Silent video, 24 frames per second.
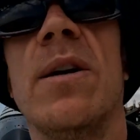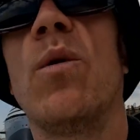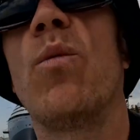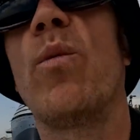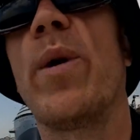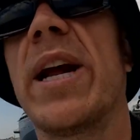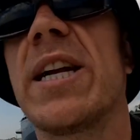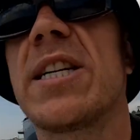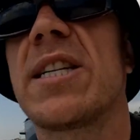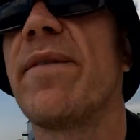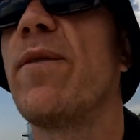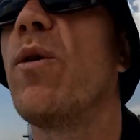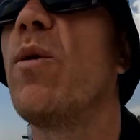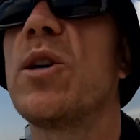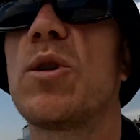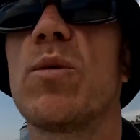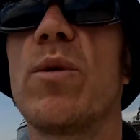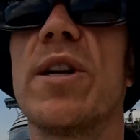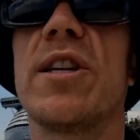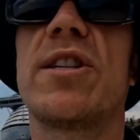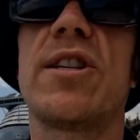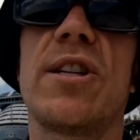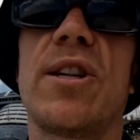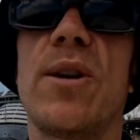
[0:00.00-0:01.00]
which I've always
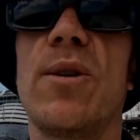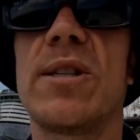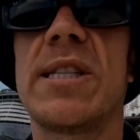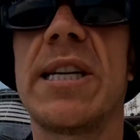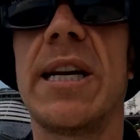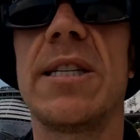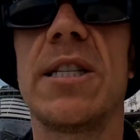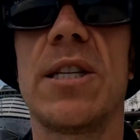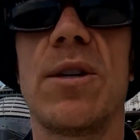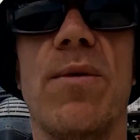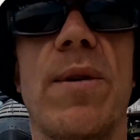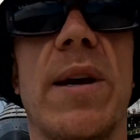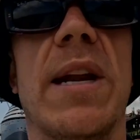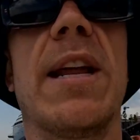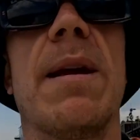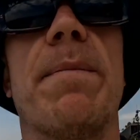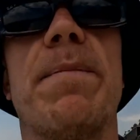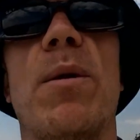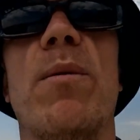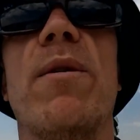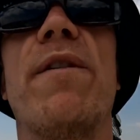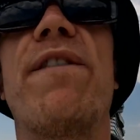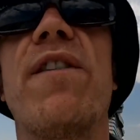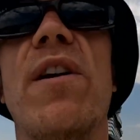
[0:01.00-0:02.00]
wanted to do Santorini,
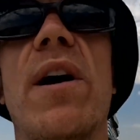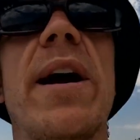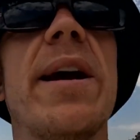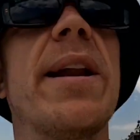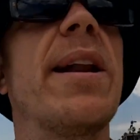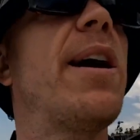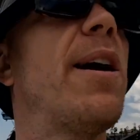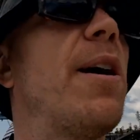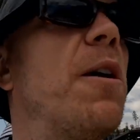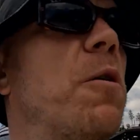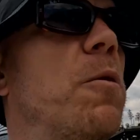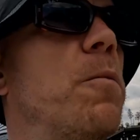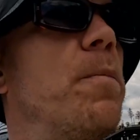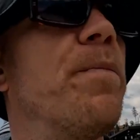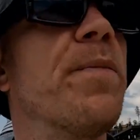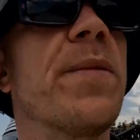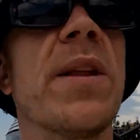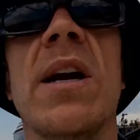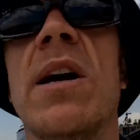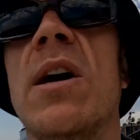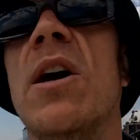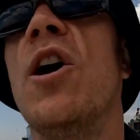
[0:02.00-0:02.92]
but we're flying home